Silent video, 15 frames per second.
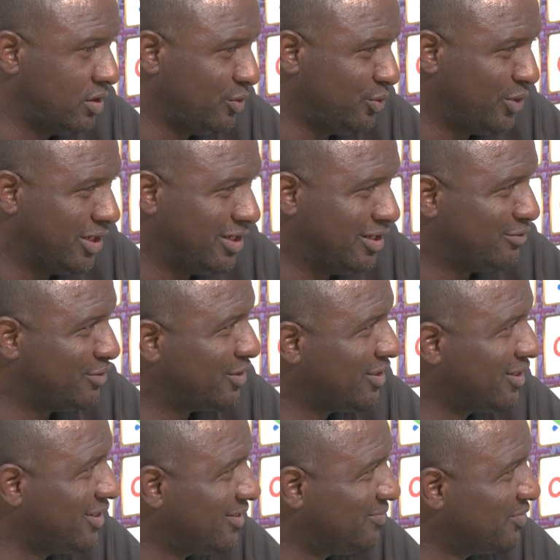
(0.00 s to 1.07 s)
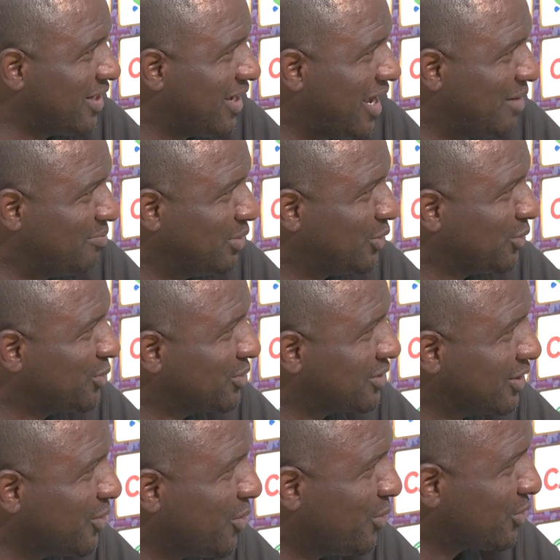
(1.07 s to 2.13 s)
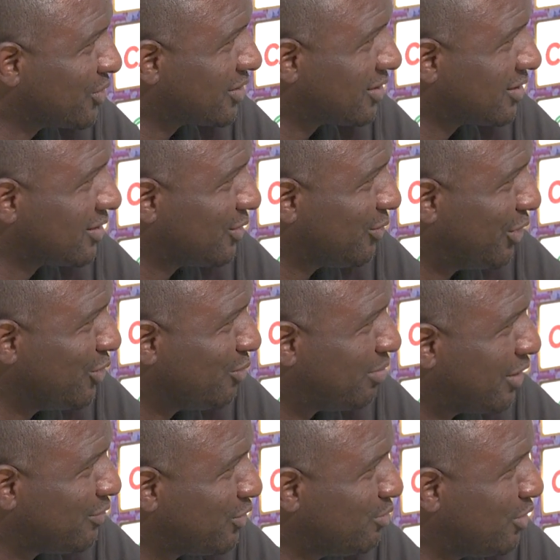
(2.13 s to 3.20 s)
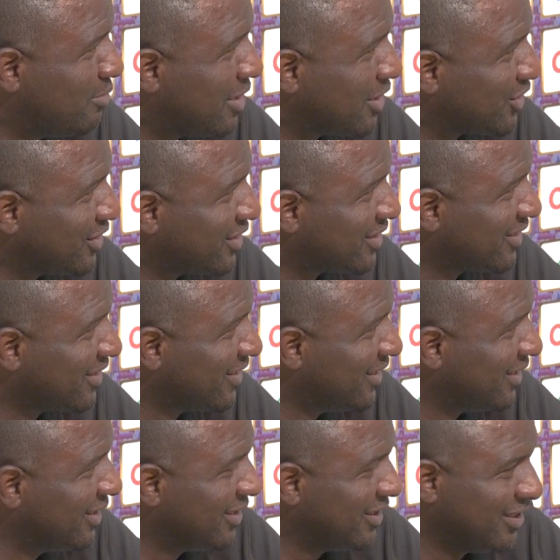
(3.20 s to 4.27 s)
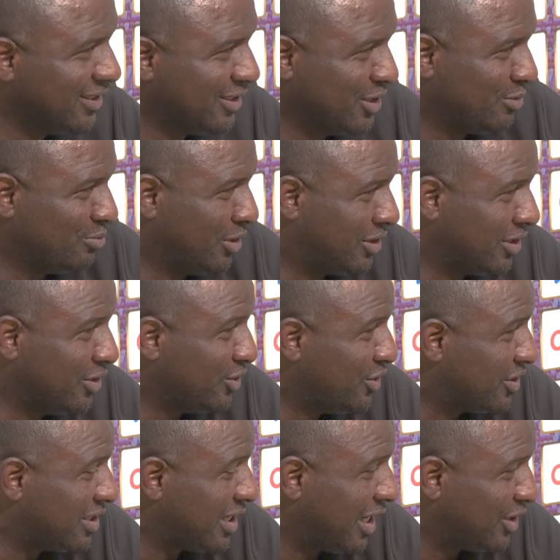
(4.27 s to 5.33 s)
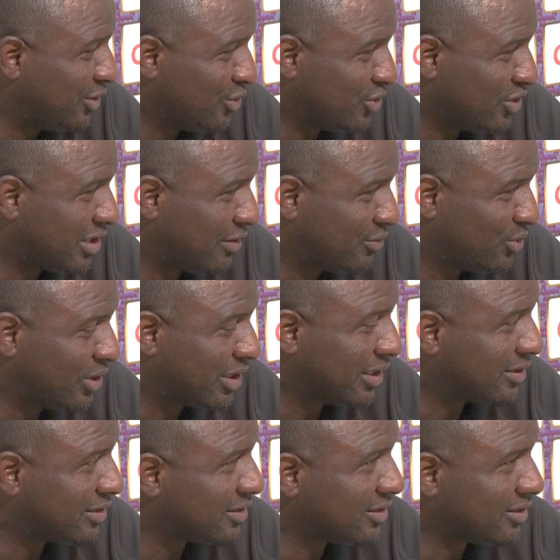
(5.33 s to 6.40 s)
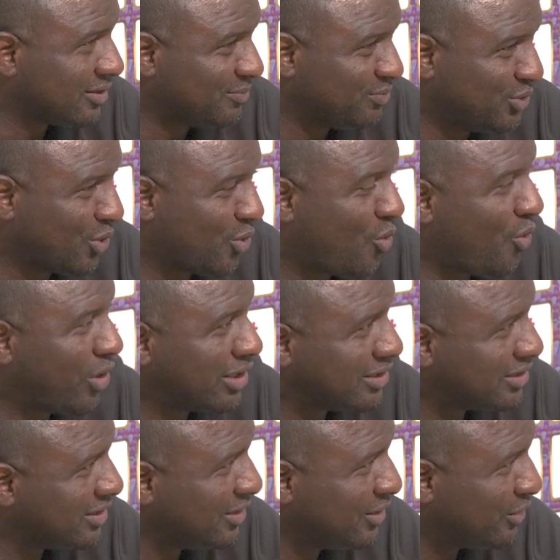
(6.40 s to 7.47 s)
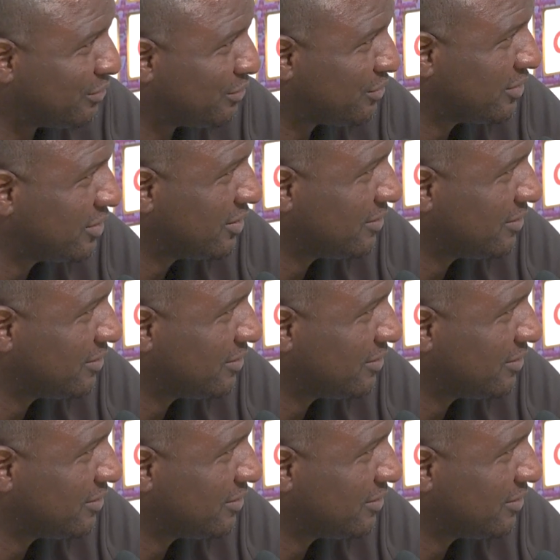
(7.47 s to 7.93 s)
We are never happy to concede goals when you play football matches, but in the other side, you just have to look at the quality of